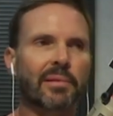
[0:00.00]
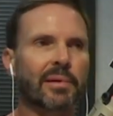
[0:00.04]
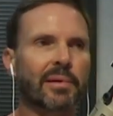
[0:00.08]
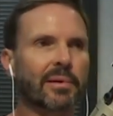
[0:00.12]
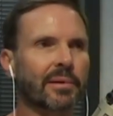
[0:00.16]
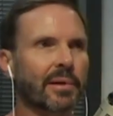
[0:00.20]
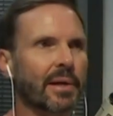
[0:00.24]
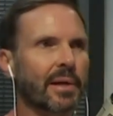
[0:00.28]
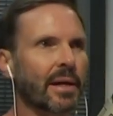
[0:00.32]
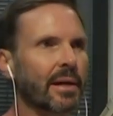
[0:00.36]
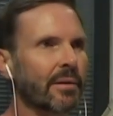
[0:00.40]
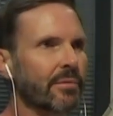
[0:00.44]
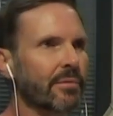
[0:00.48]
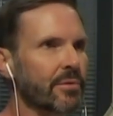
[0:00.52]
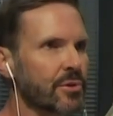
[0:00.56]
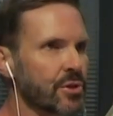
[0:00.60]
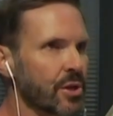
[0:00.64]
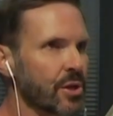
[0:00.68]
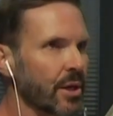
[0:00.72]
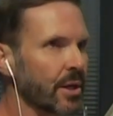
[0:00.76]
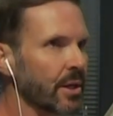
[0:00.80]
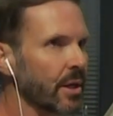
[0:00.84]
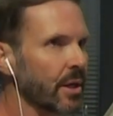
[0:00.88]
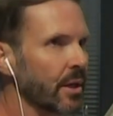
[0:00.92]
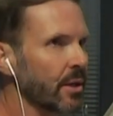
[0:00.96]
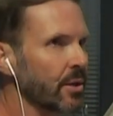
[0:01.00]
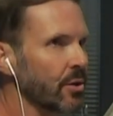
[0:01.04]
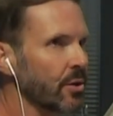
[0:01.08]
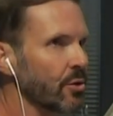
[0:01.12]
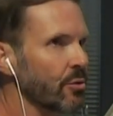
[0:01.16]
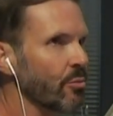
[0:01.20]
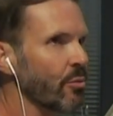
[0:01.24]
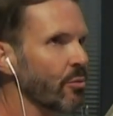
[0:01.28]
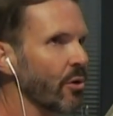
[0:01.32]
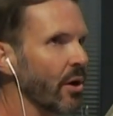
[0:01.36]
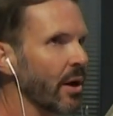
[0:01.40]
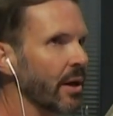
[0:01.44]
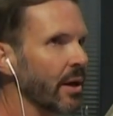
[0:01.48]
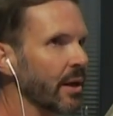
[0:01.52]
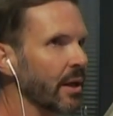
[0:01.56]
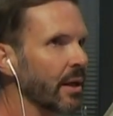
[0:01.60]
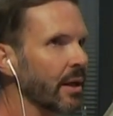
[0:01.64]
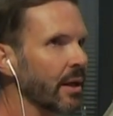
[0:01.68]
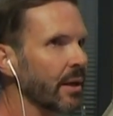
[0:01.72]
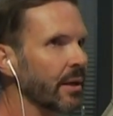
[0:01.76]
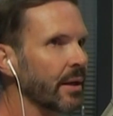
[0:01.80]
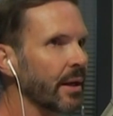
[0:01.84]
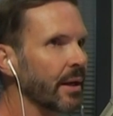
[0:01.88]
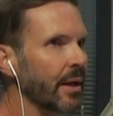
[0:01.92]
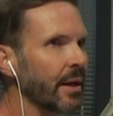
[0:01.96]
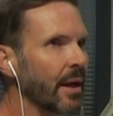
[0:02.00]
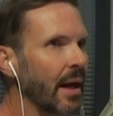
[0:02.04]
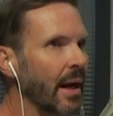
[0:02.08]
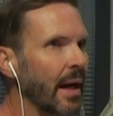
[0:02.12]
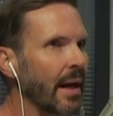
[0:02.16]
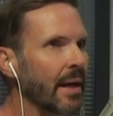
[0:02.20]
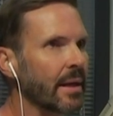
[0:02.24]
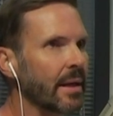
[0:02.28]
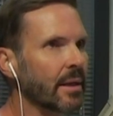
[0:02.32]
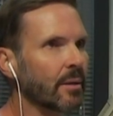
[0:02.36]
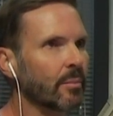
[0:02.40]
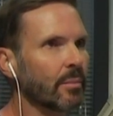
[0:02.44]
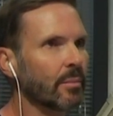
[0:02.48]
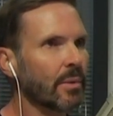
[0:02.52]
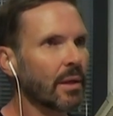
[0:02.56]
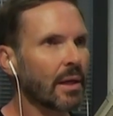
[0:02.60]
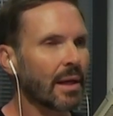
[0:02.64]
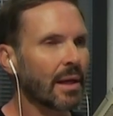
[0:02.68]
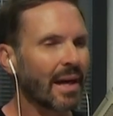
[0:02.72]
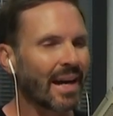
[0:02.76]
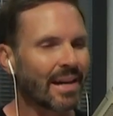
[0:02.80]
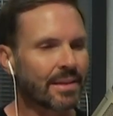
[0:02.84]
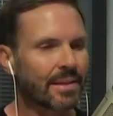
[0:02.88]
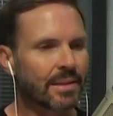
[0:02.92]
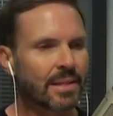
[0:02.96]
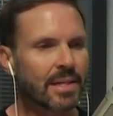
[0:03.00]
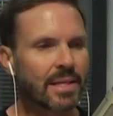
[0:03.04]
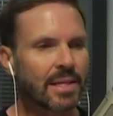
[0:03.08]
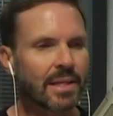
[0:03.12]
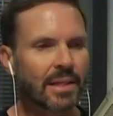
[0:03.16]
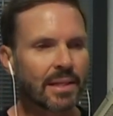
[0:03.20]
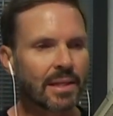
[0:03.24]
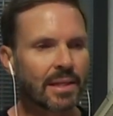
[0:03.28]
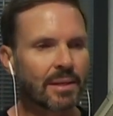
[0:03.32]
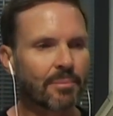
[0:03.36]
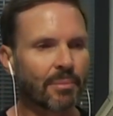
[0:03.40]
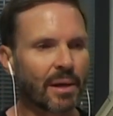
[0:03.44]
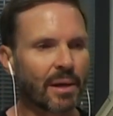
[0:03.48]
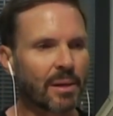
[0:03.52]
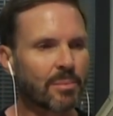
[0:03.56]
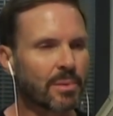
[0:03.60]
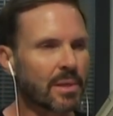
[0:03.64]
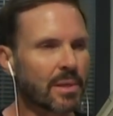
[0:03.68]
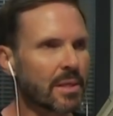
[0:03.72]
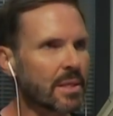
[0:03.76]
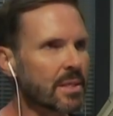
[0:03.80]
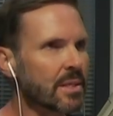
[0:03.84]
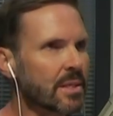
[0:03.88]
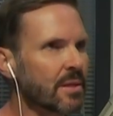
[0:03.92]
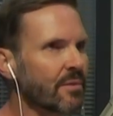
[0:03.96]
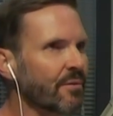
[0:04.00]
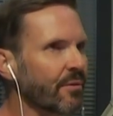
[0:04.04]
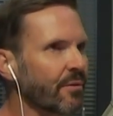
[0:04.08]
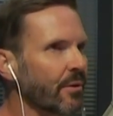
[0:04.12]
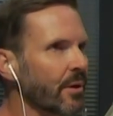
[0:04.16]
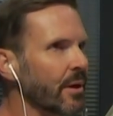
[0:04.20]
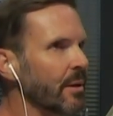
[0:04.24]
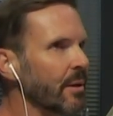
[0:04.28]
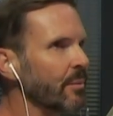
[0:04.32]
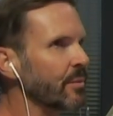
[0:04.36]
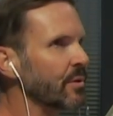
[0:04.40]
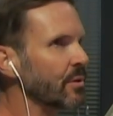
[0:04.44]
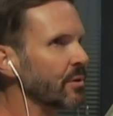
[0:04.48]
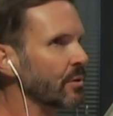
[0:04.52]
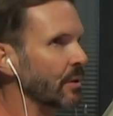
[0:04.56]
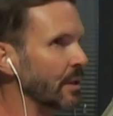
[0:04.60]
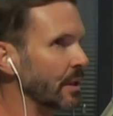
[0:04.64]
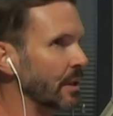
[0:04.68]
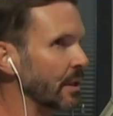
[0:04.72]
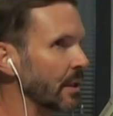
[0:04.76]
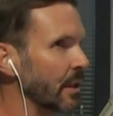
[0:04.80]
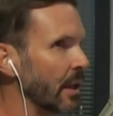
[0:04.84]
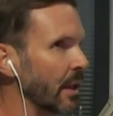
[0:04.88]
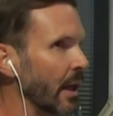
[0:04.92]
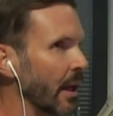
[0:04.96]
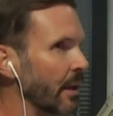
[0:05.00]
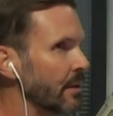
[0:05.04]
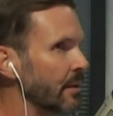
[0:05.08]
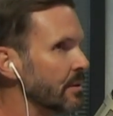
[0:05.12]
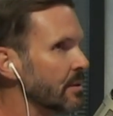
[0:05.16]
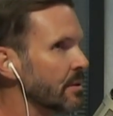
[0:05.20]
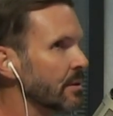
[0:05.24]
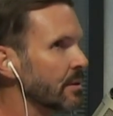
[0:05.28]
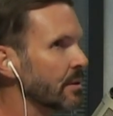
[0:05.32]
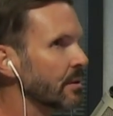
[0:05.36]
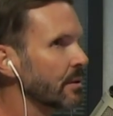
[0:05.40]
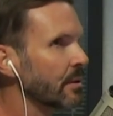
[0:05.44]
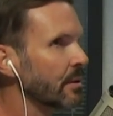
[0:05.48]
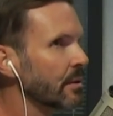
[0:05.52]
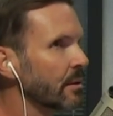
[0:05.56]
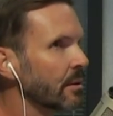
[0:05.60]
Okay, Virginia, you brought in an item. I think it might be easy for him to get.